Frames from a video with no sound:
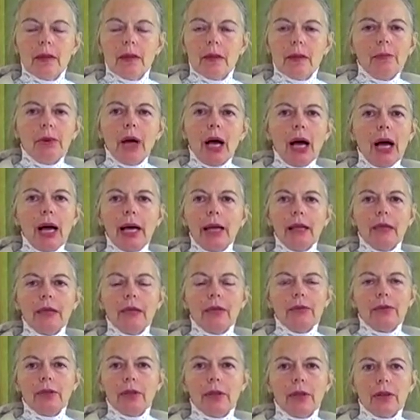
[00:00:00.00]
the pile
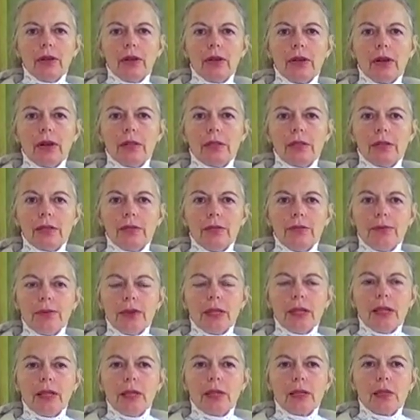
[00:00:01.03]
of good thoughts and
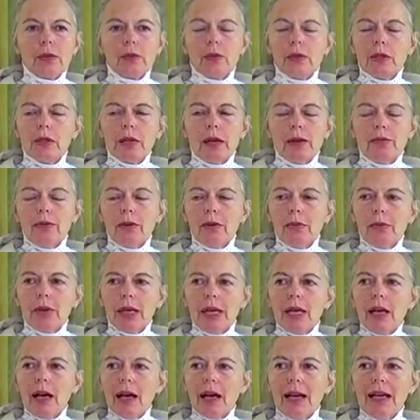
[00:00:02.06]
feelings will never
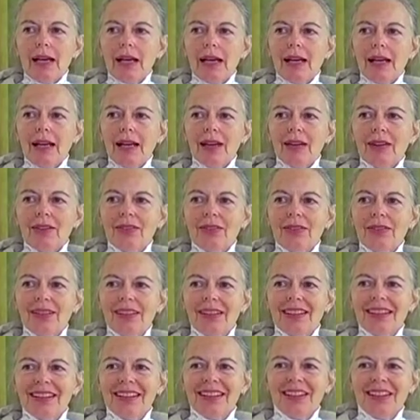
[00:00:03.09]
be high enough.